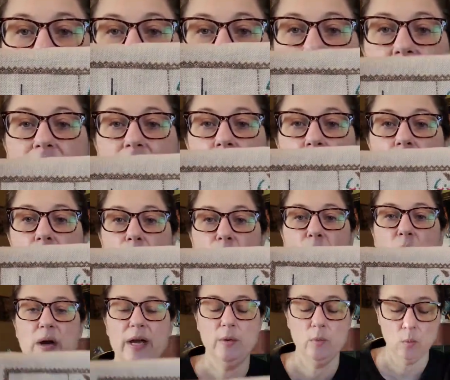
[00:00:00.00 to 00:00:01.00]
get to the
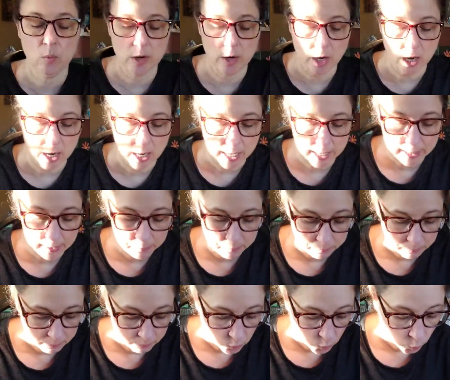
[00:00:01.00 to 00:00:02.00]
point where I'm
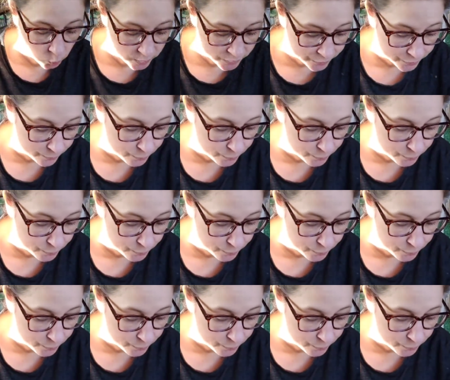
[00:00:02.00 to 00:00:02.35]
with the